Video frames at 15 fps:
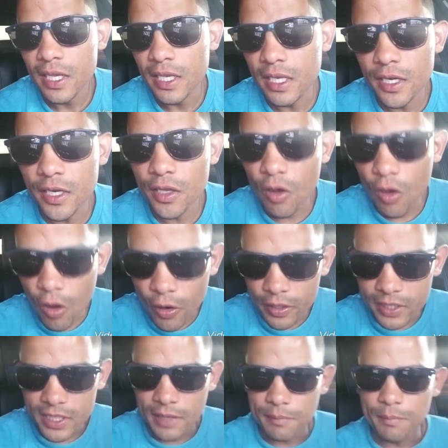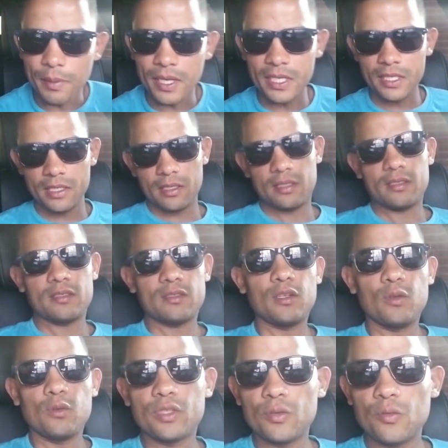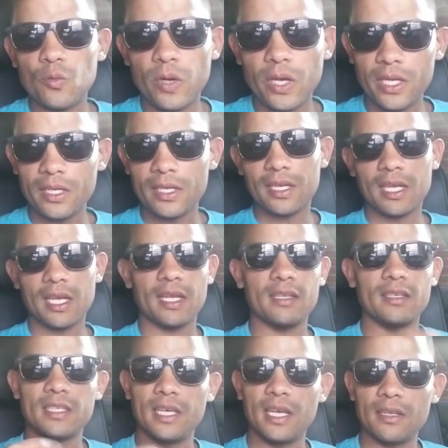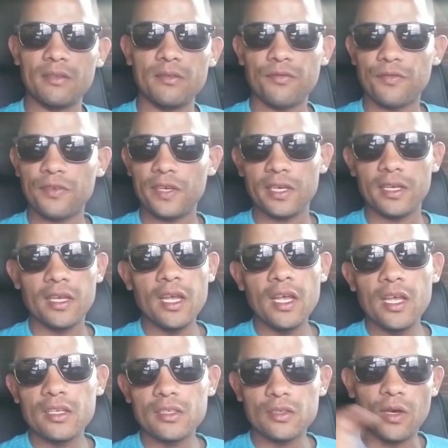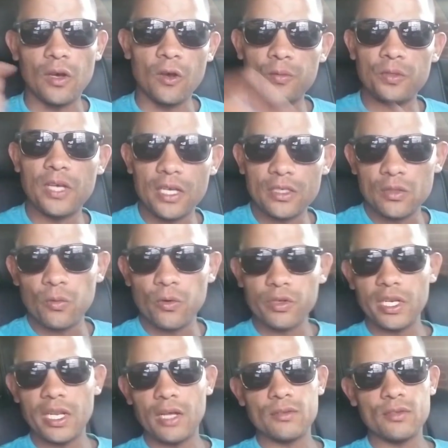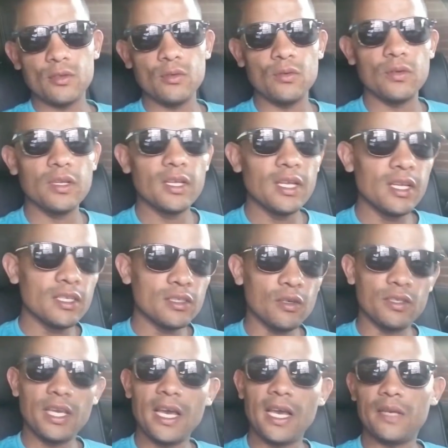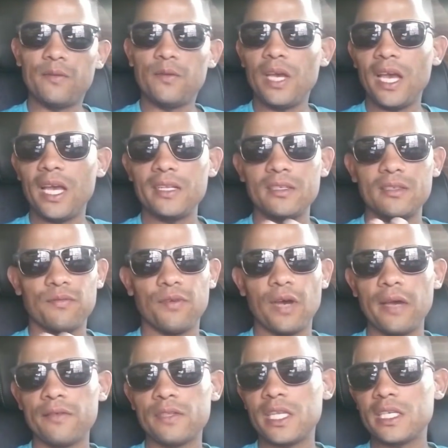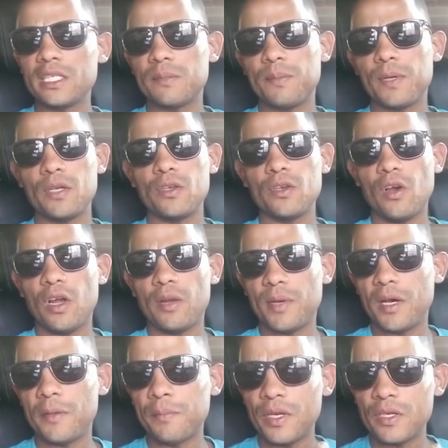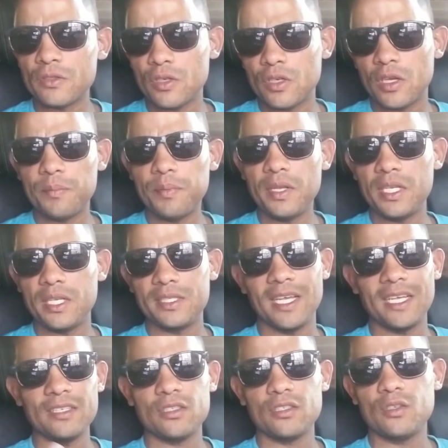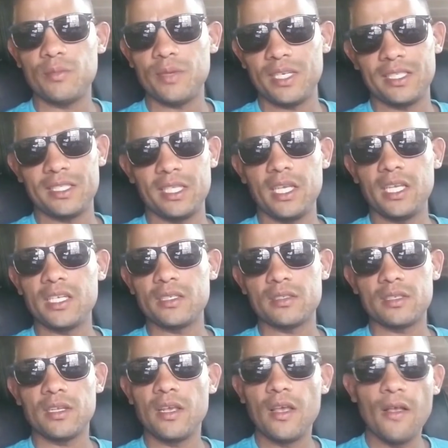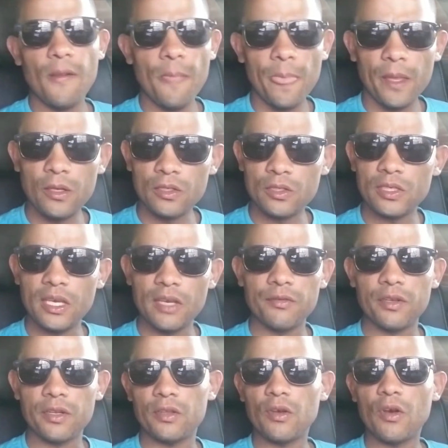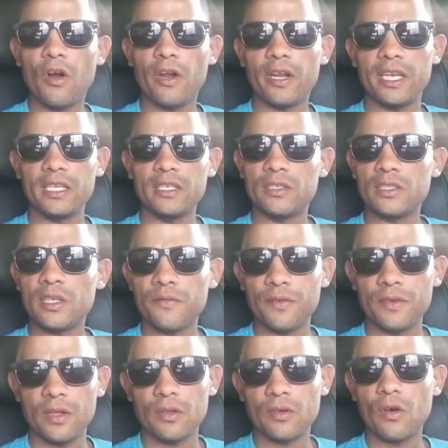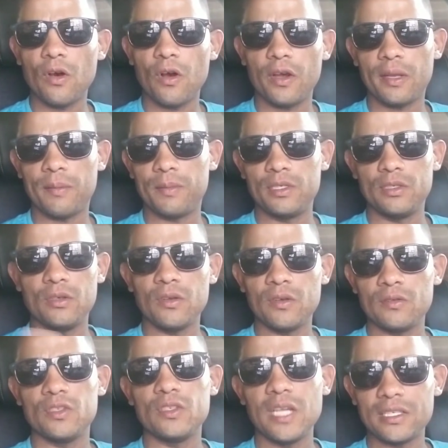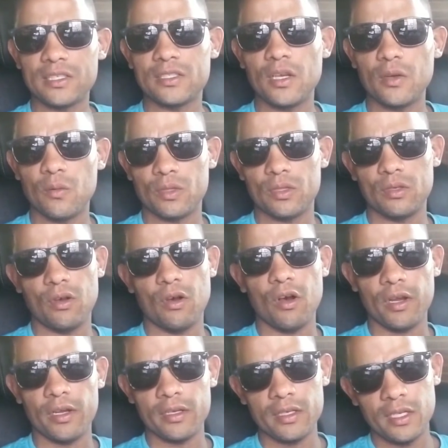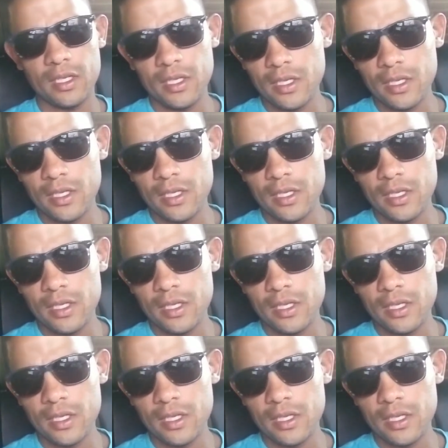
Hitting it hard in that bike. Losing weight and getting fit. So I hope you guys are working out too. So yeah, if you hate five things about your car, in my personal opinion, that's too many things. You should get rid of the car and get yourself another car. I mean, you're not stuck with the car.